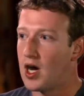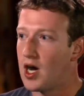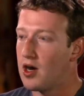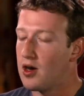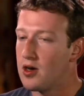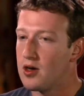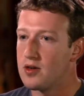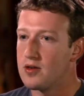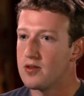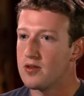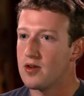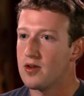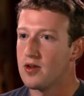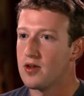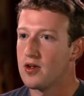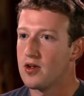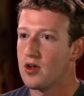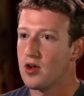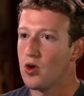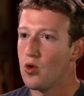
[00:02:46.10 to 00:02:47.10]
in the mobile
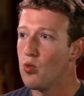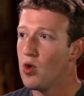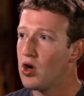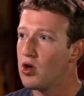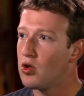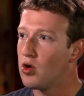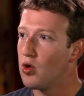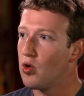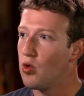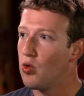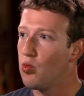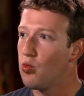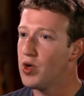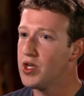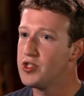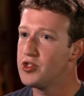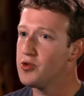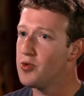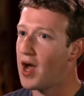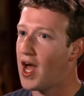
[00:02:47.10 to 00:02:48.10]
area? Well,
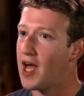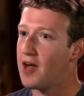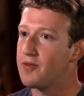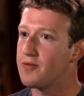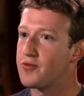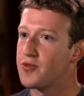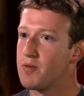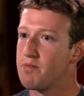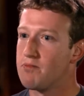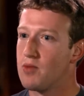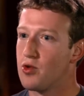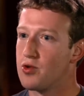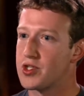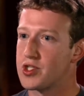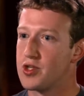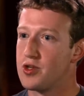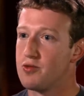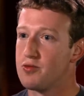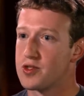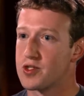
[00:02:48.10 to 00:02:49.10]
we do have the
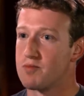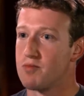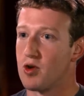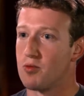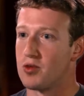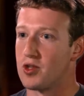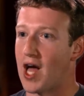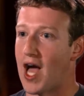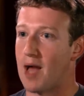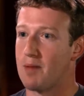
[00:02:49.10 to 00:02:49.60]
most used mobile